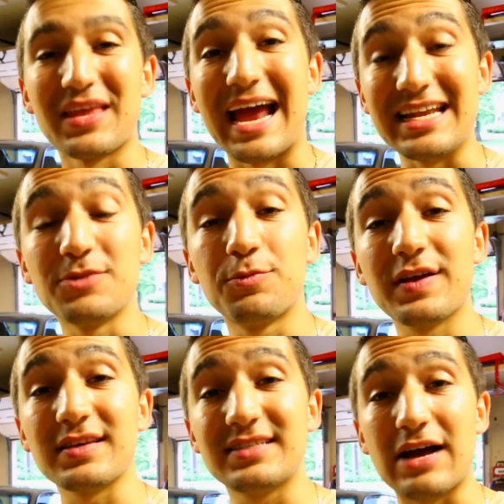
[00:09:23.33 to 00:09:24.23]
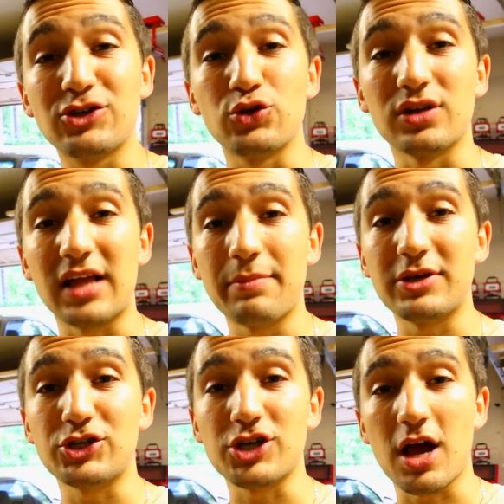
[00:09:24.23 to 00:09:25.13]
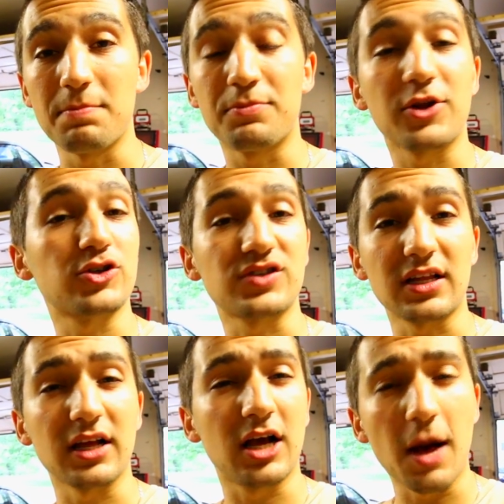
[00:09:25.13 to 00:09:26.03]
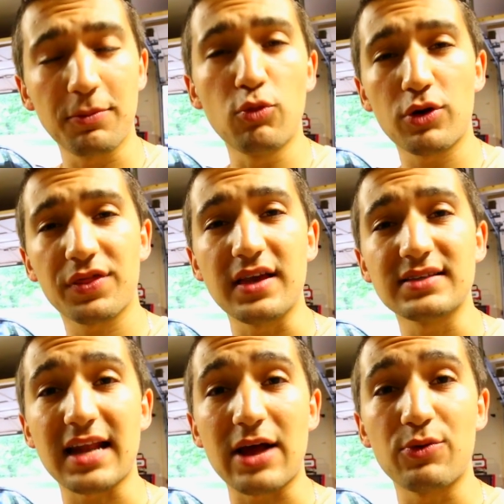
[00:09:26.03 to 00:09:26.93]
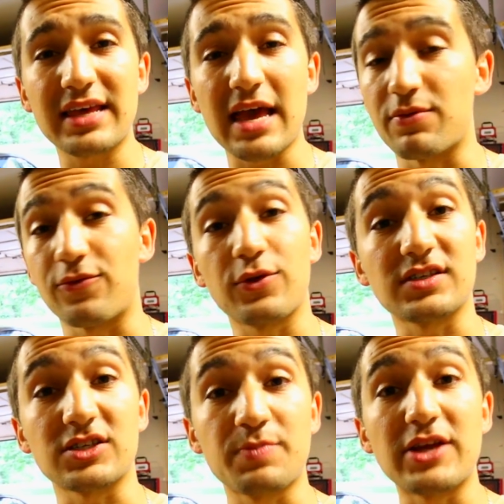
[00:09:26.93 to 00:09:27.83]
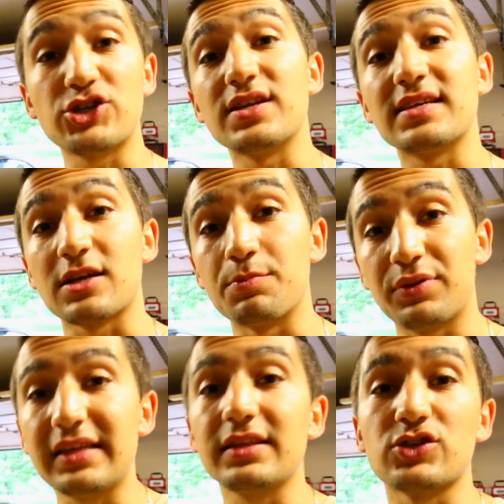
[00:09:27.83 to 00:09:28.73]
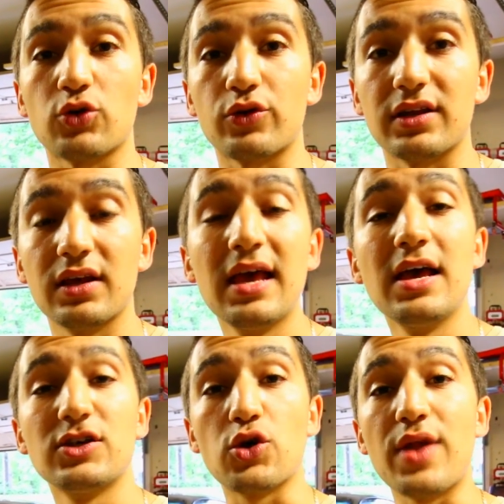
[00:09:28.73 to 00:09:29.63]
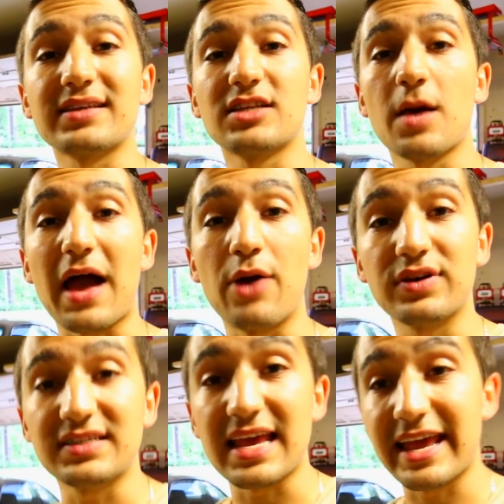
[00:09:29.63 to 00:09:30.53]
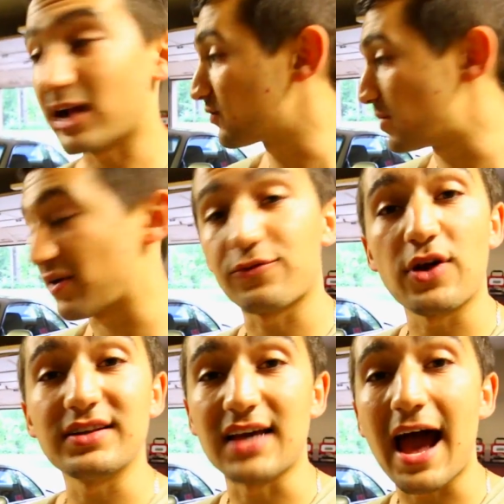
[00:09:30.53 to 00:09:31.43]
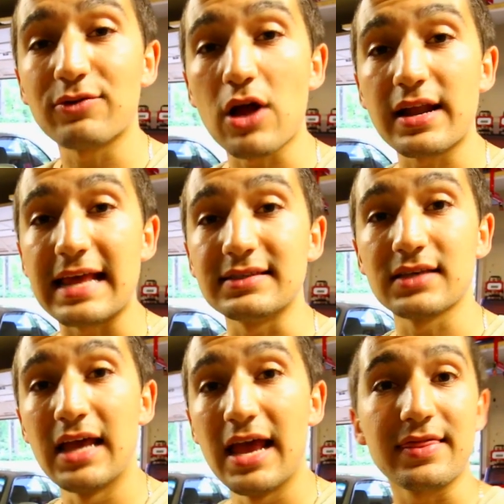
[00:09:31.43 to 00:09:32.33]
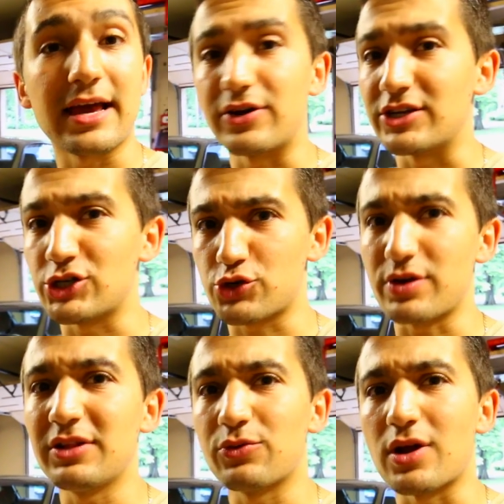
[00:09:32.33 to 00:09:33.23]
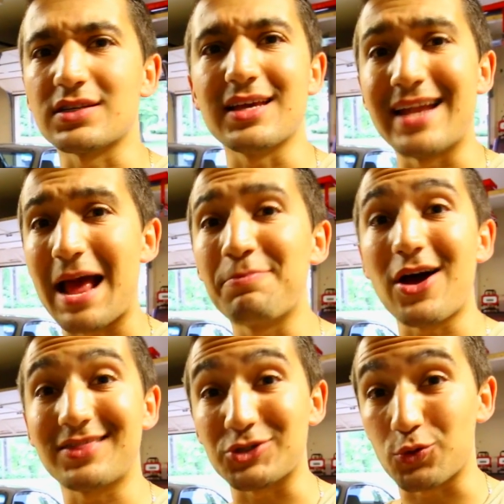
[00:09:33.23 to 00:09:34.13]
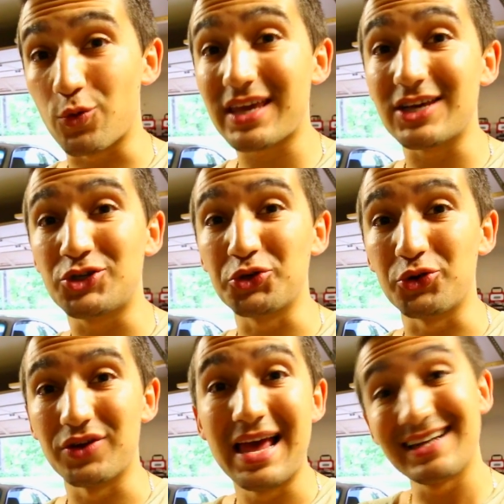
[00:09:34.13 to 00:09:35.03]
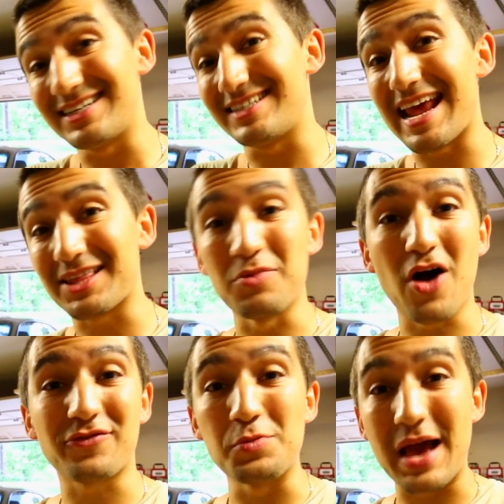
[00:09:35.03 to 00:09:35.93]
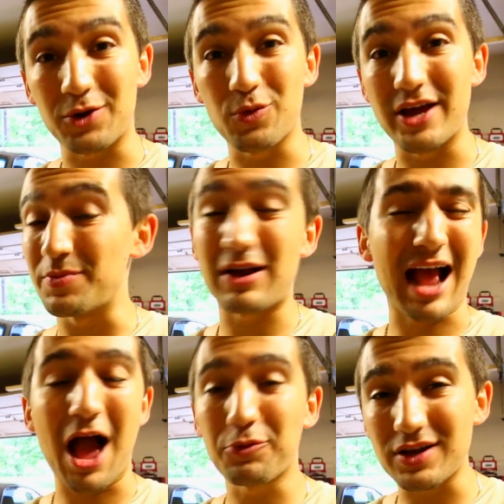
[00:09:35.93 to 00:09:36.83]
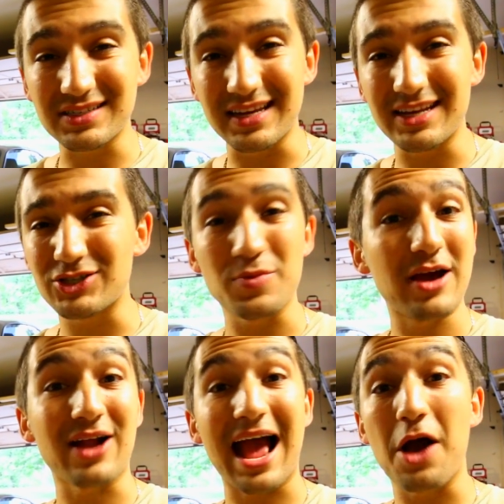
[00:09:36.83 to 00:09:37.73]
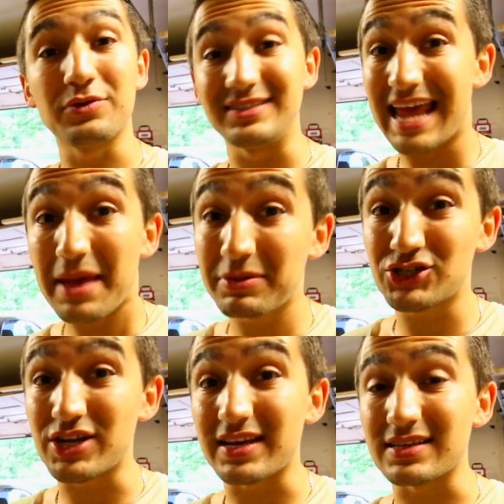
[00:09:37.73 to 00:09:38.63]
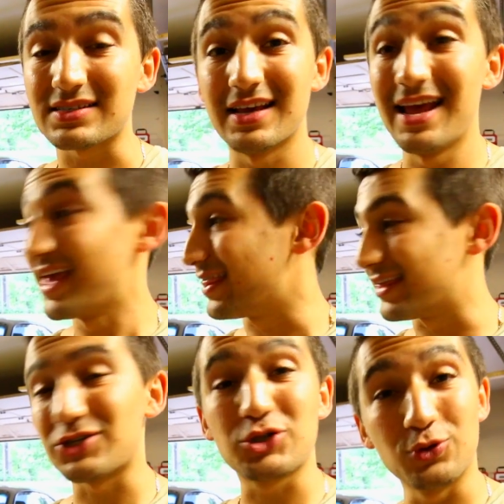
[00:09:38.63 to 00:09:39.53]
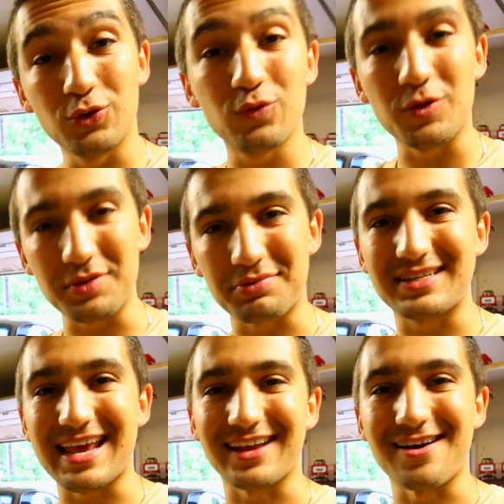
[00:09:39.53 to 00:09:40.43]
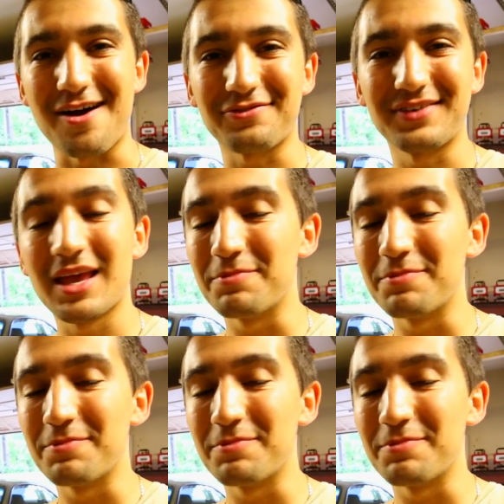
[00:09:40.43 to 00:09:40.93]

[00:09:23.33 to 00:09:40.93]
I need to bring this down to an alignment shop, but there's still a couple more things that I want to get before the suspension is completely sorted. So next up, I want to take care of my front tie rod ends that are extremely rusty, and I bought this wicked tool to take them off no matter what. No matter how rusty it is, no matter how damaged it is, this tool will be able to take it off.